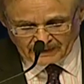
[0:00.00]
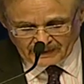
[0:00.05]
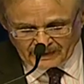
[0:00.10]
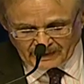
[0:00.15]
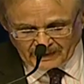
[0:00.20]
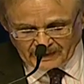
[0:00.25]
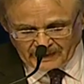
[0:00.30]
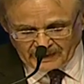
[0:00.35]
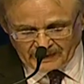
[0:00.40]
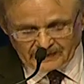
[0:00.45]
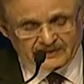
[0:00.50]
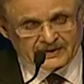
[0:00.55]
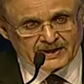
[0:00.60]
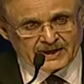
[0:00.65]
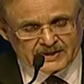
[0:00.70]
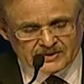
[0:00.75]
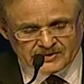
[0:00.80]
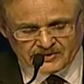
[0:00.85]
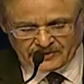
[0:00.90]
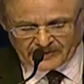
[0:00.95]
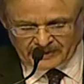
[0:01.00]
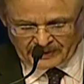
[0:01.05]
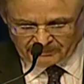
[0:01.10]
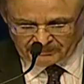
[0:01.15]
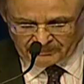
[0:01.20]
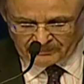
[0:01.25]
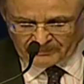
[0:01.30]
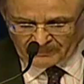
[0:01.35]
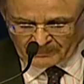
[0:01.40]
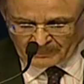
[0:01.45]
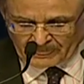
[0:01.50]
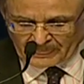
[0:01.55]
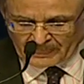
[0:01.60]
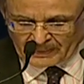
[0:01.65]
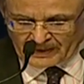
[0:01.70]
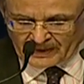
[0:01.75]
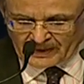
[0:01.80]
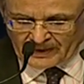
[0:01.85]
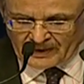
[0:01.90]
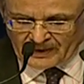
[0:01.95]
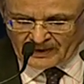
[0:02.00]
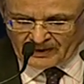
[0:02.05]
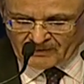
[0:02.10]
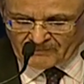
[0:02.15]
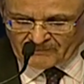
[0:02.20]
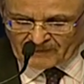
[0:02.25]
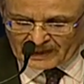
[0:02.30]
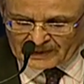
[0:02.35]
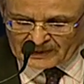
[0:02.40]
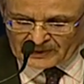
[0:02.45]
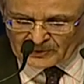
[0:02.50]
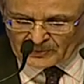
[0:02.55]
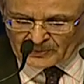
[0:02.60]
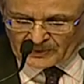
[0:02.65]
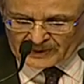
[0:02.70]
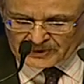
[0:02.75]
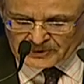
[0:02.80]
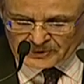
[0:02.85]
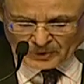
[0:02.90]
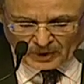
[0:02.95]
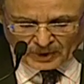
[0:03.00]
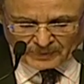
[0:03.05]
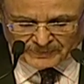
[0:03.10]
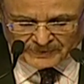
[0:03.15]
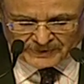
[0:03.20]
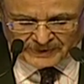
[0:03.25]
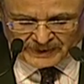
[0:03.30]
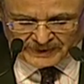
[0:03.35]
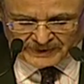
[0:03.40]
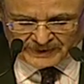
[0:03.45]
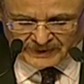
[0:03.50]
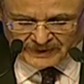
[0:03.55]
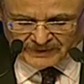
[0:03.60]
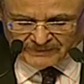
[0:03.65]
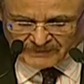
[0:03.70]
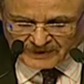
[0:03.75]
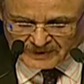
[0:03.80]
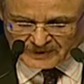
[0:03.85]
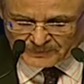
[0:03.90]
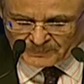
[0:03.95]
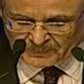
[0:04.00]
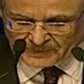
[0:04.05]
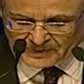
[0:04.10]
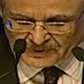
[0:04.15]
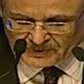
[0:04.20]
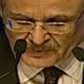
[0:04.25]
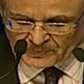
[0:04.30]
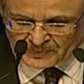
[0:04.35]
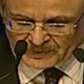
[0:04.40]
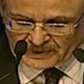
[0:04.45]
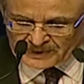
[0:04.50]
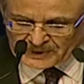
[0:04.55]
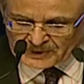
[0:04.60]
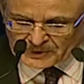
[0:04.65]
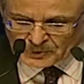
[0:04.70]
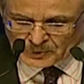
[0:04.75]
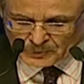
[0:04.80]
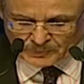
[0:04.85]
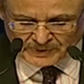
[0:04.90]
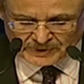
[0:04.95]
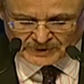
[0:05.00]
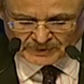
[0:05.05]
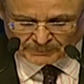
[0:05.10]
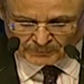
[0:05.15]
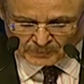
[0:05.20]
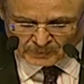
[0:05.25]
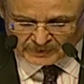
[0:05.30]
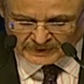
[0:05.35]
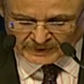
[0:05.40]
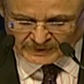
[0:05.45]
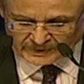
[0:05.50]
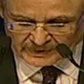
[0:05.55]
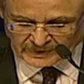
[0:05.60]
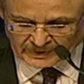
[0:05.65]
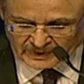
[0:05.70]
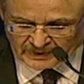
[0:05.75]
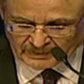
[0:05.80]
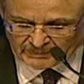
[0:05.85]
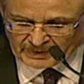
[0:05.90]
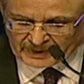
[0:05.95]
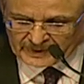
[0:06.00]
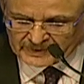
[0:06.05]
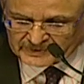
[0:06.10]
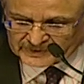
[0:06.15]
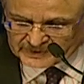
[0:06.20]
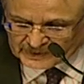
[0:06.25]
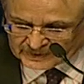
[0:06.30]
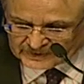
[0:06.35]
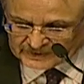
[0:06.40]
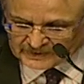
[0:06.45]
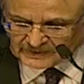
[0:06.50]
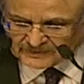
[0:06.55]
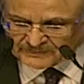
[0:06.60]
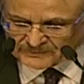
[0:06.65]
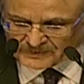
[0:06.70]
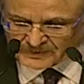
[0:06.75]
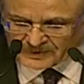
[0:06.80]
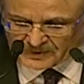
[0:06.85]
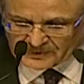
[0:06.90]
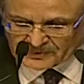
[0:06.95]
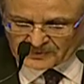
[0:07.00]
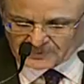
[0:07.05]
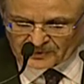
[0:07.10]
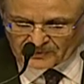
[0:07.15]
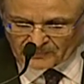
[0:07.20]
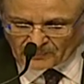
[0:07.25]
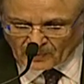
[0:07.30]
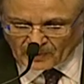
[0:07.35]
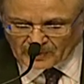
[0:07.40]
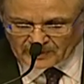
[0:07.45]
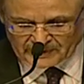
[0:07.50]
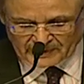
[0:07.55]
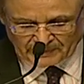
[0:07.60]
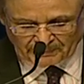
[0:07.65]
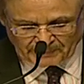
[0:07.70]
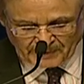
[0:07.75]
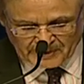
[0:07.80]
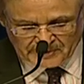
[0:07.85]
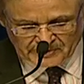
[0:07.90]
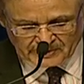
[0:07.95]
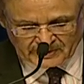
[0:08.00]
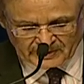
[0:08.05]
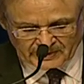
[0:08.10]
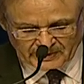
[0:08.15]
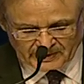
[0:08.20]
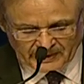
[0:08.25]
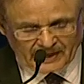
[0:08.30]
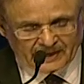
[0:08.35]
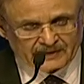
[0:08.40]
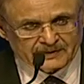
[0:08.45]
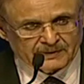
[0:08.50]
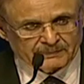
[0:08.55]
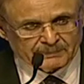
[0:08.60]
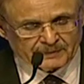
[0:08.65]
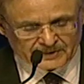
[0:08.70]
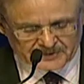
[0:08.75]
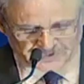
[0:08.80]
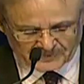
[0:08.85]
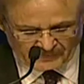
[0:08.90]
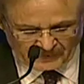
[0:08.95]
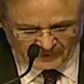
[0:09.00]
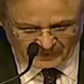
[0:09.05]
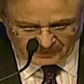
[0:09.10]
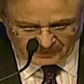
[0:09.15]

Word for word: In the interim, value and job-creating investments will need to be supported by incentives to reward the patient and the perseverant.